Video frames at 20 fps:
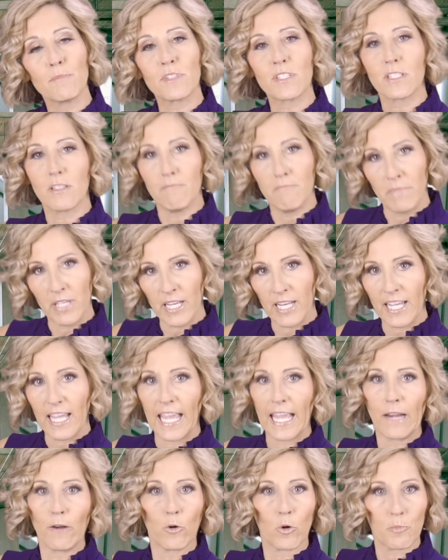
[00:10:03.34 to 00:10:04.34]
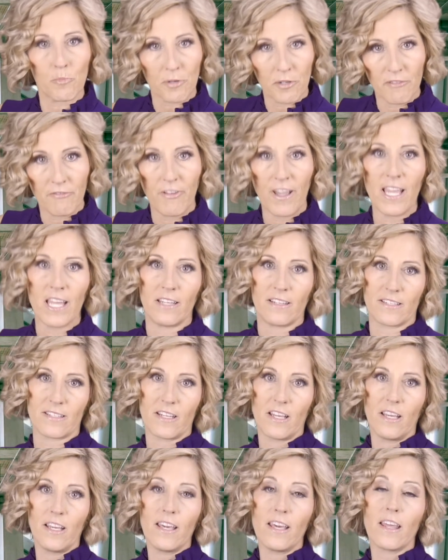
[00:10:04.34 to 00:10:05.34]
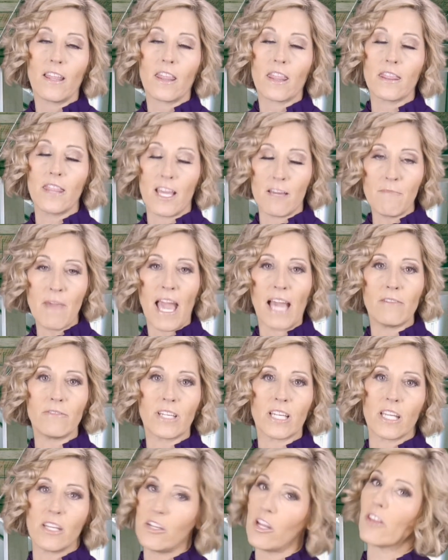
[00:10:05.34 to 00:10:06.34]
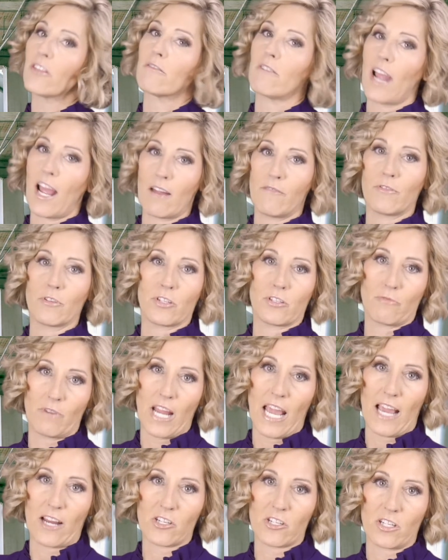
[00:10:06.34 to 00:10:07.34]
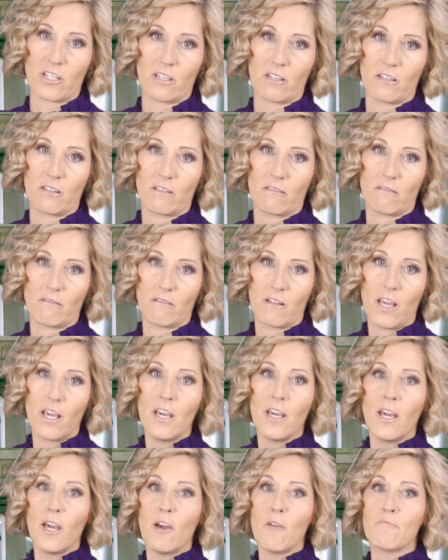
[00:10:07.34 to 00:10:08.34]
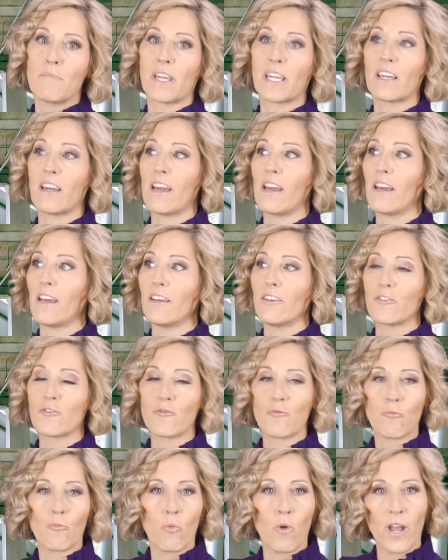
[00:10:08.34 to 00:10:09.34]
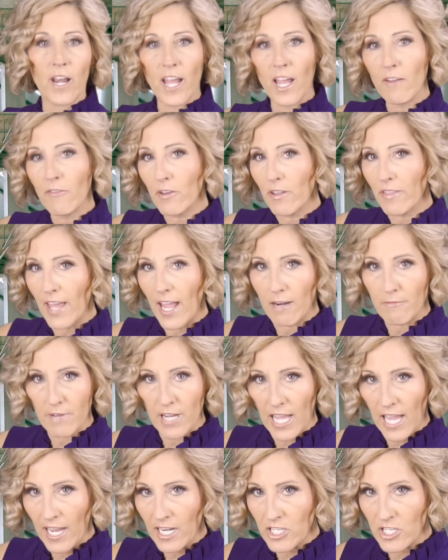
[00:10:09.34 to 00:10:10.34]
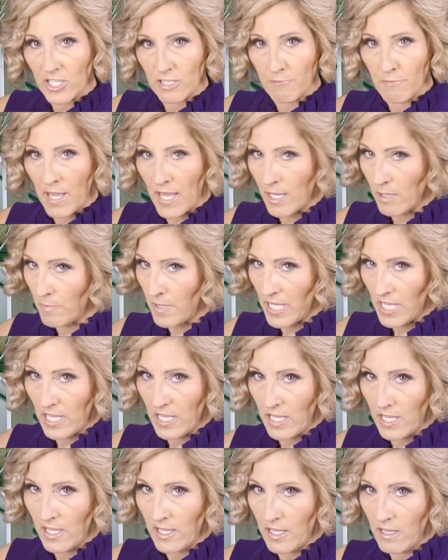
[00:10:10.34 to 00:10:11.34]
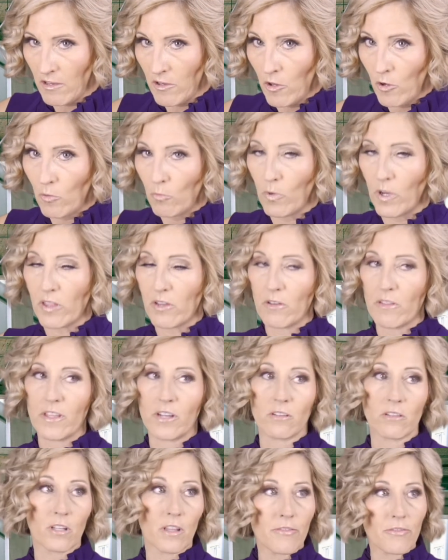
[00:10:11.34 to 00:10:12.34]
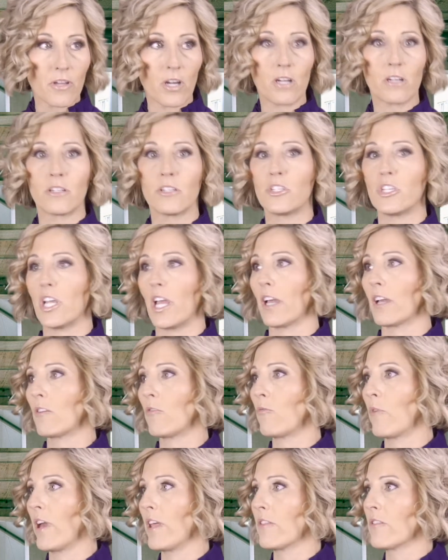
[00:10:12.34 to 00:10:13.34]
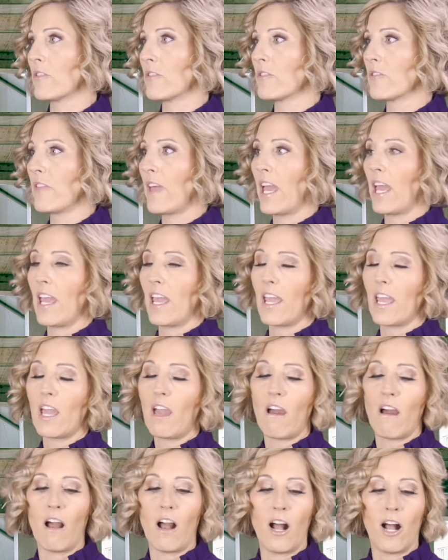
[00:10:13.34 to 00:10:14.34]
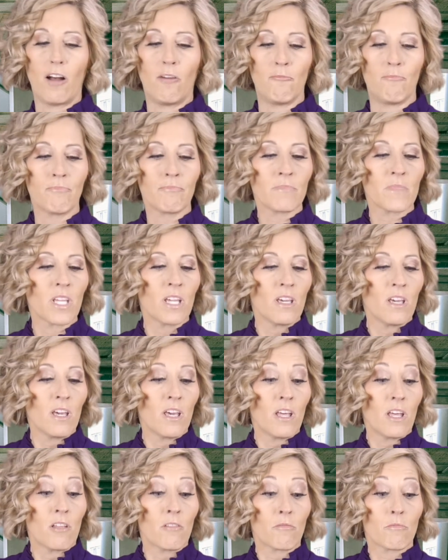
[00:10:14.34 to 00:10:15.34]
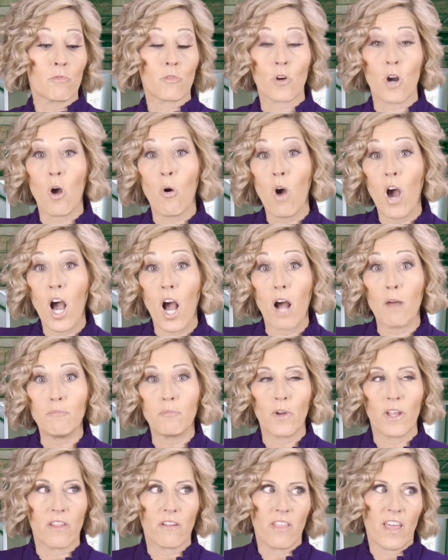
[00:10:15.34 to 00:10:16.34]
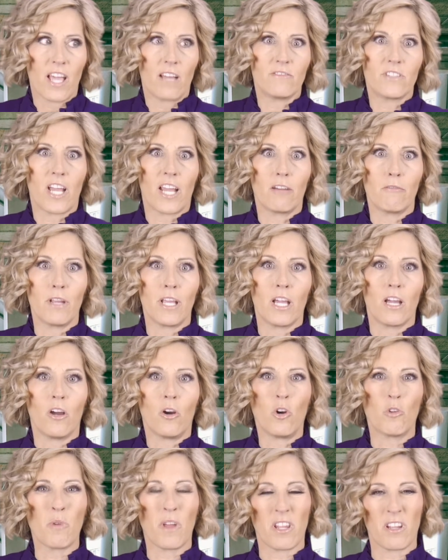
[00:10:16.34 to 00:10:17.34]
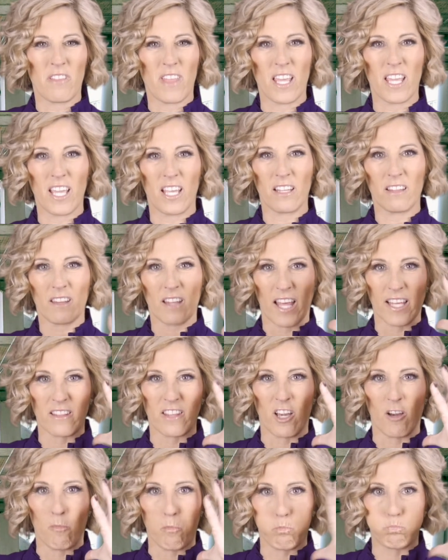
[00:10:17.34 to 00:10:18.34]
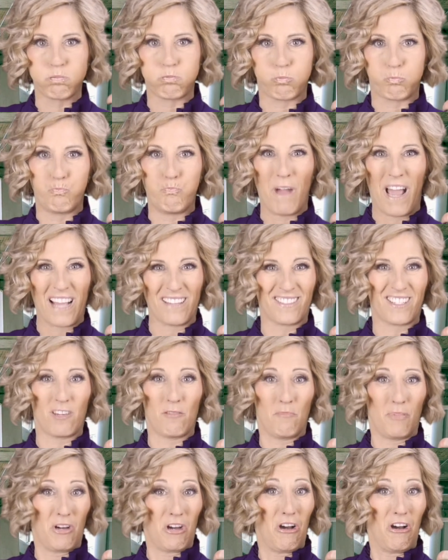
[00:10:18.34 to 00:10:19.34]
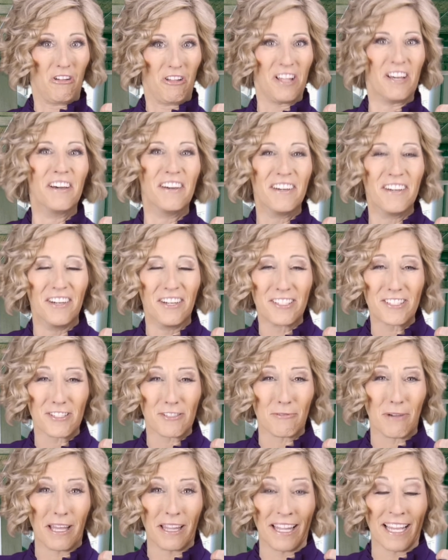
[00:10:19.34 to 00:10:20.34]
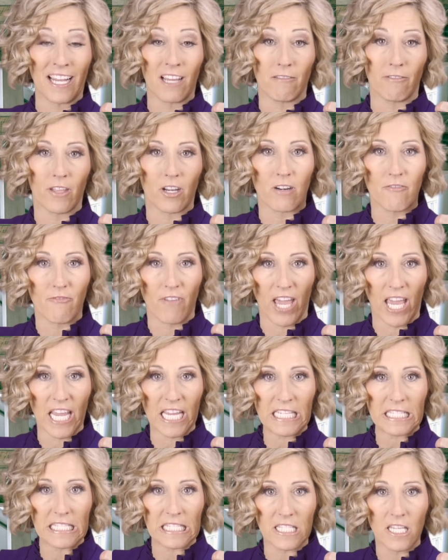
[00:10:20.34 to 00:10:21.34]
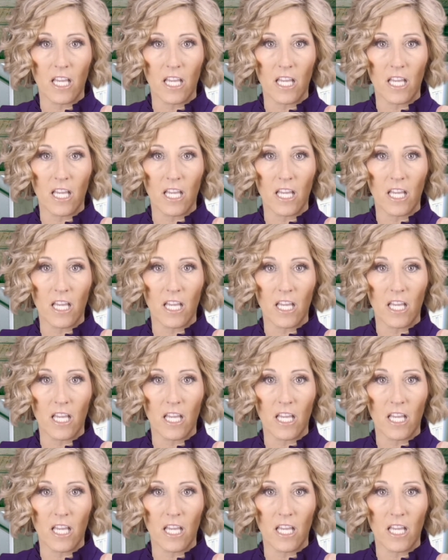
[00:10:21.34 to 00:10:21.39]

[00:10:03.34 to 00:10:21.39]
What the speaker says: to mitigate or prevent them having another adverse reaction. Because whatever that reaction may be, whether they're lethargic, whether they throw up, whether they have diarrhea, or whether they get like the basketball swelling of their face,